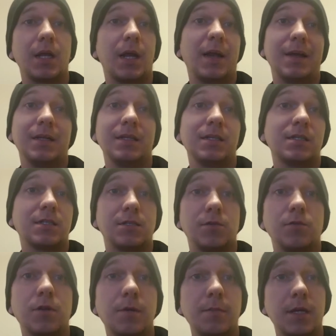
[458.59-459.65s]
and it's
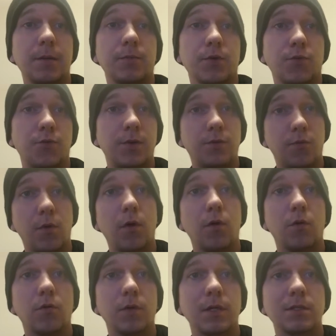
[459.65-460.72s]
still going to be able to
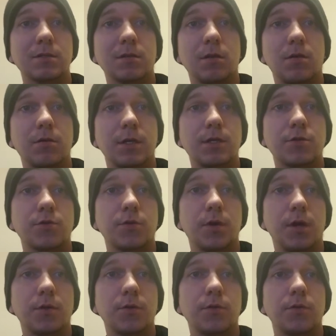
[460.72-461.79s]
re-roll as long as your
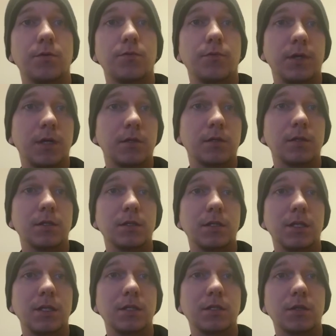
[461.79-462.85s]
other
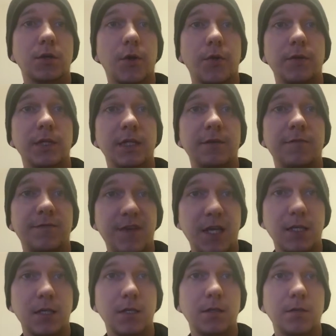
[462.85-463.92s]
Reunculus isn't currently
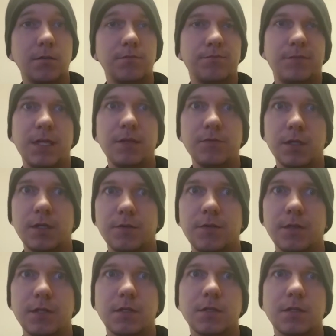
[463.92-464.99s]
fainted, even if
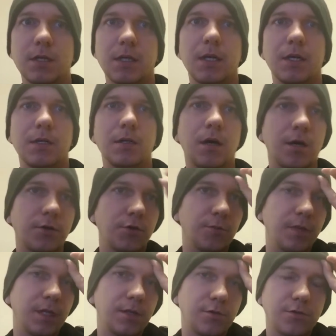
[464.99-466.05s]
it's, again, on your
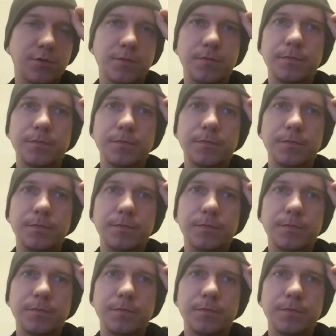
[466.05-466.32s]
bench.